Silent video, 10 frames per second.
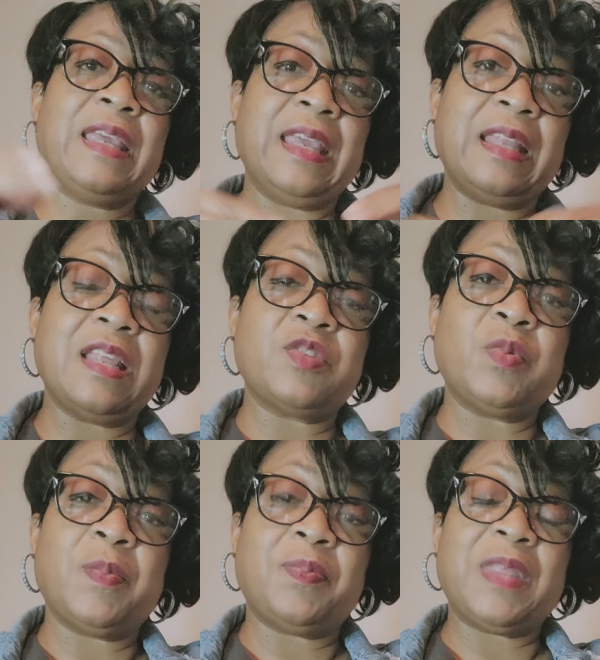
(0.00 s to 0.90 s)
That's
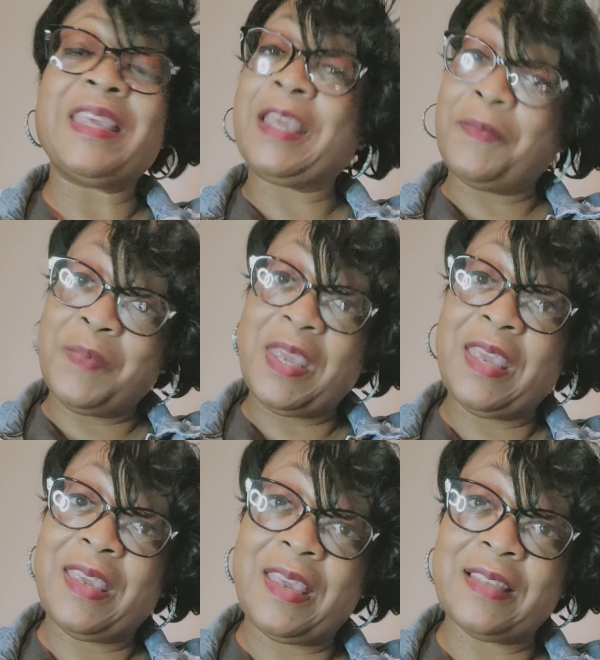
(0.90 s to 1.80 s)
what thinking
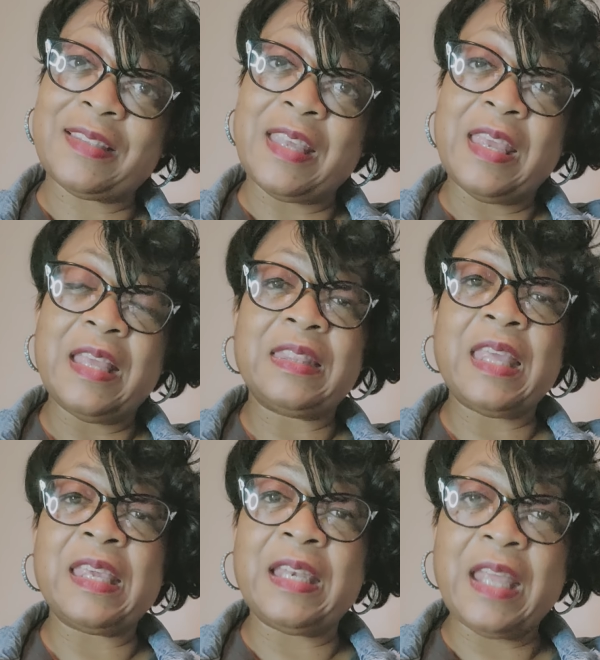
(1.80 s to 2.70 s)
big is.
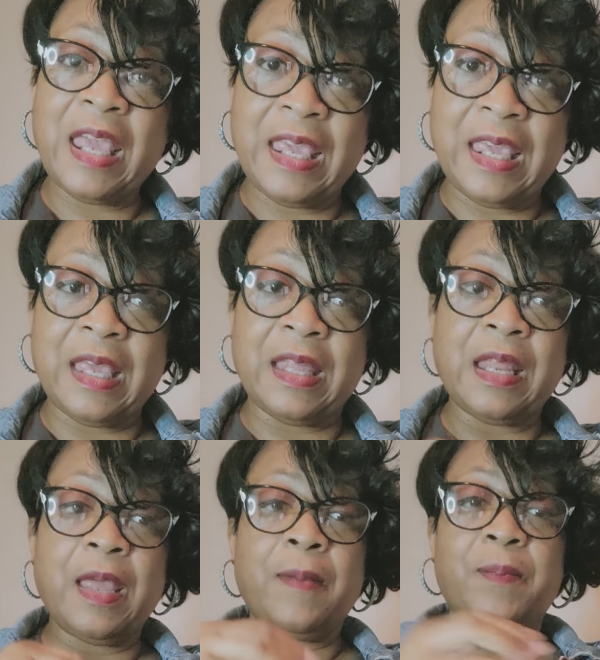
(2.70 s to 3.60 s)
Thinking ahead,
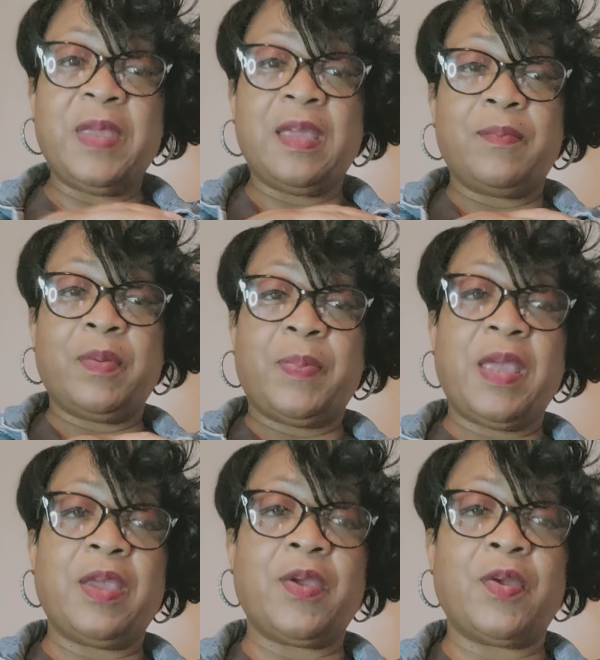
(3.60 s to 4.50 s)
being prepared.